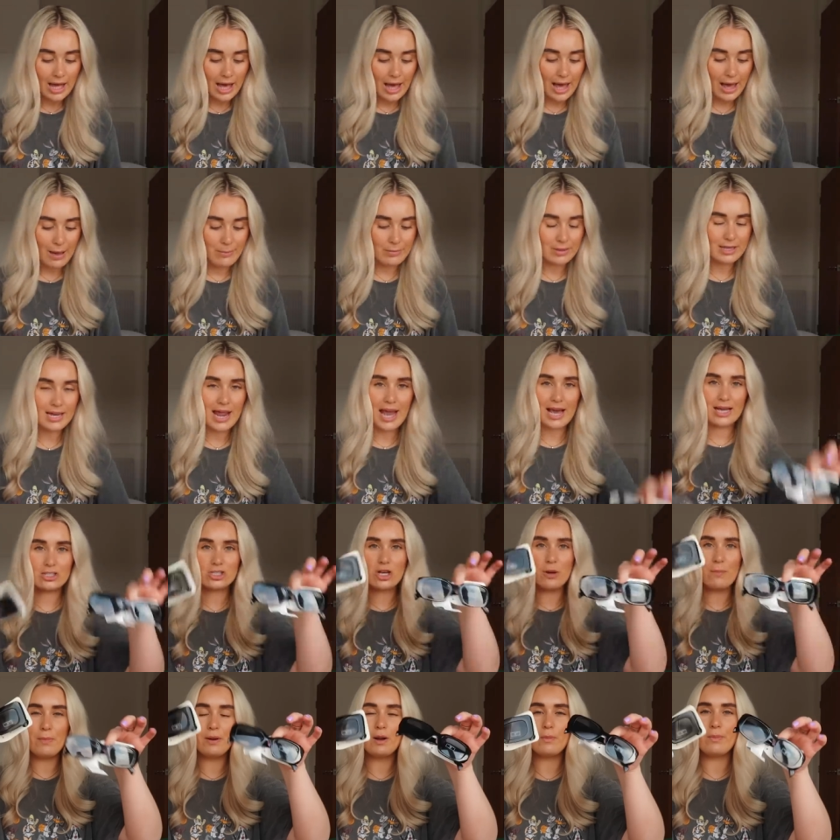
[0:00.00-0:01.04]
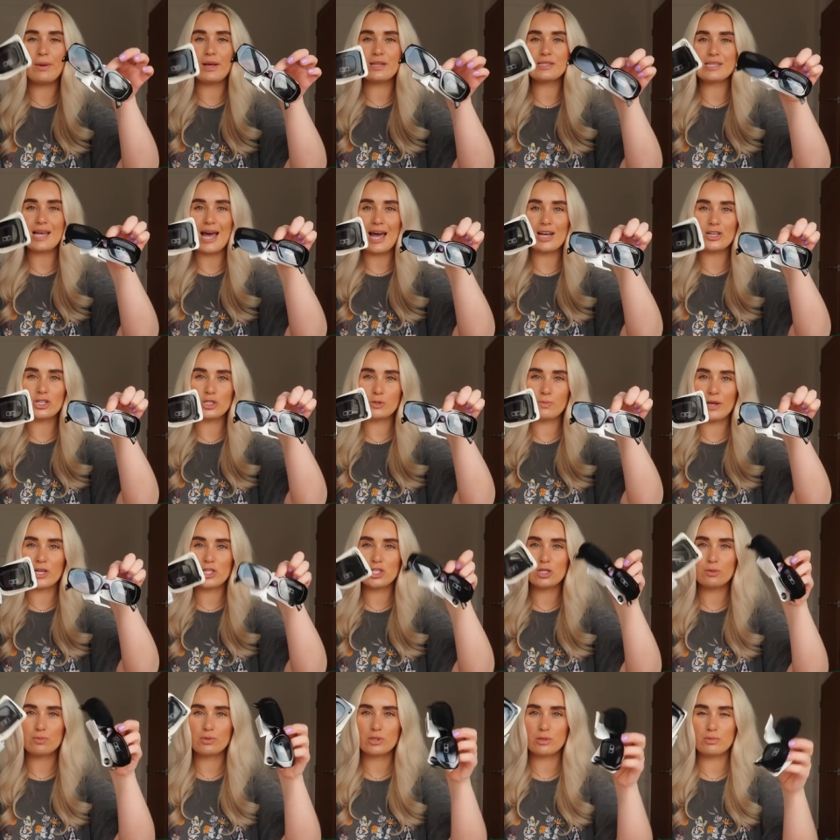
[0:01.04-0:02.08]
Um, next couple of bits, I just
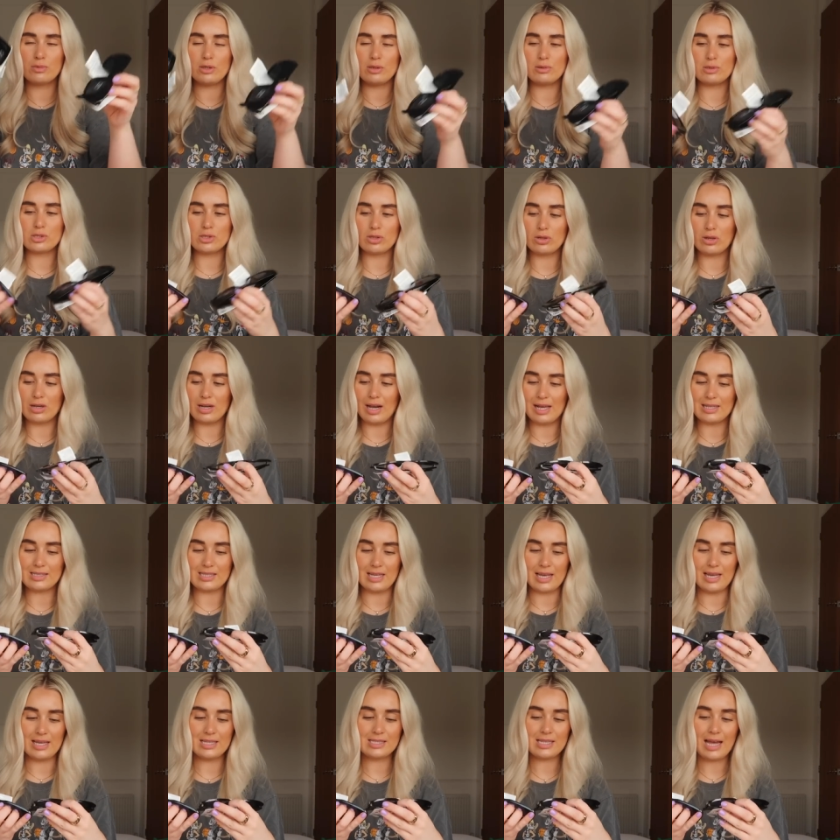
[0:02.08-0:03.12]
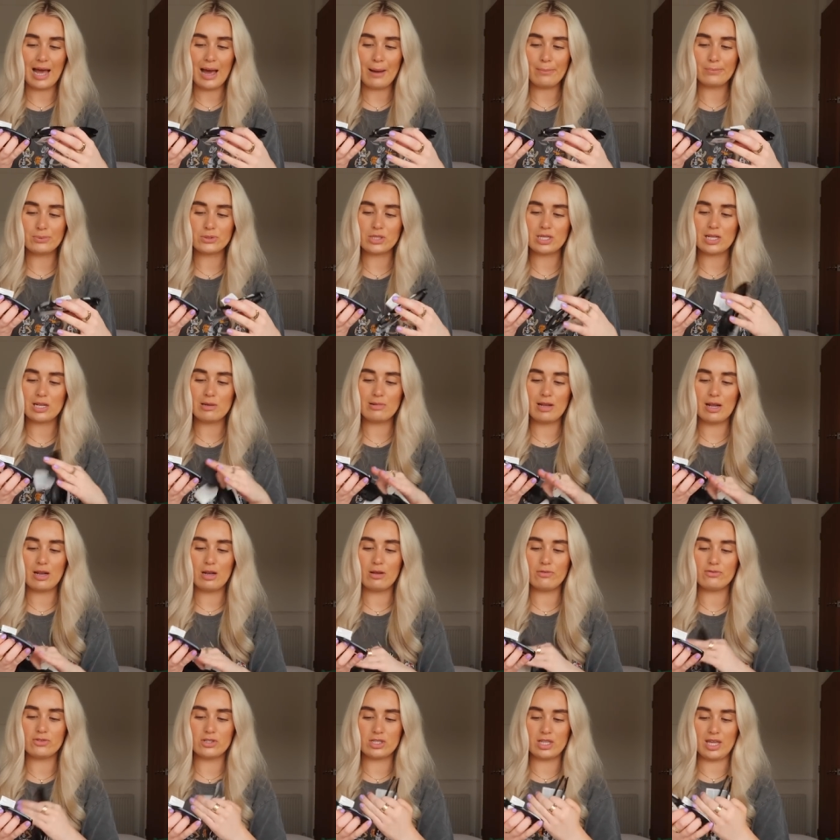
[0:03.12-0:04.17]
picked up some new sunglasses. Absolutely
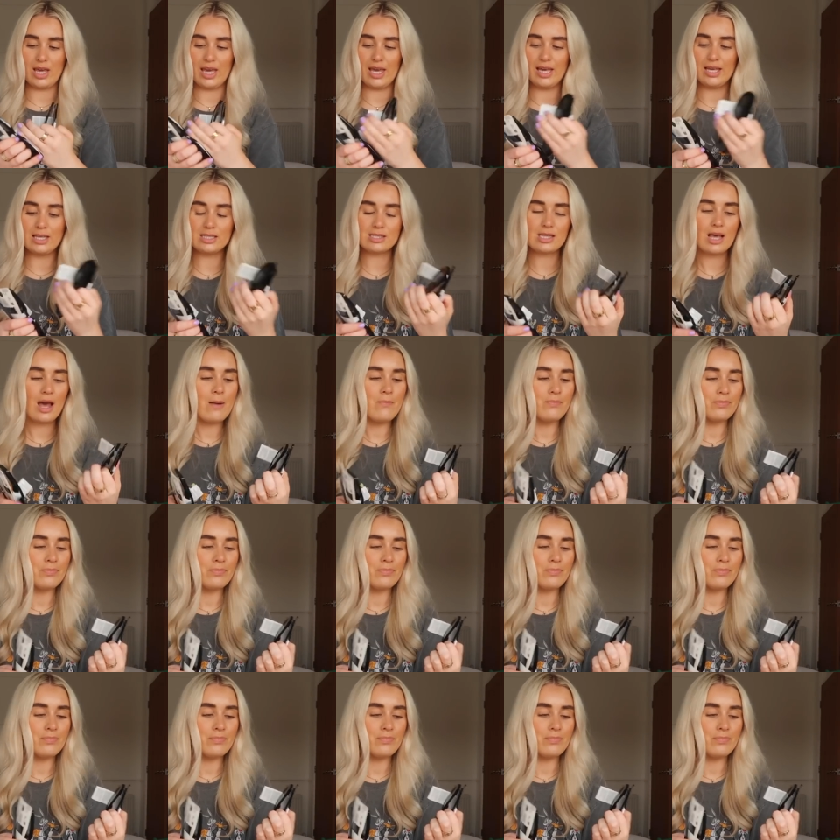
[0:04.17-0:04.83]
loved these.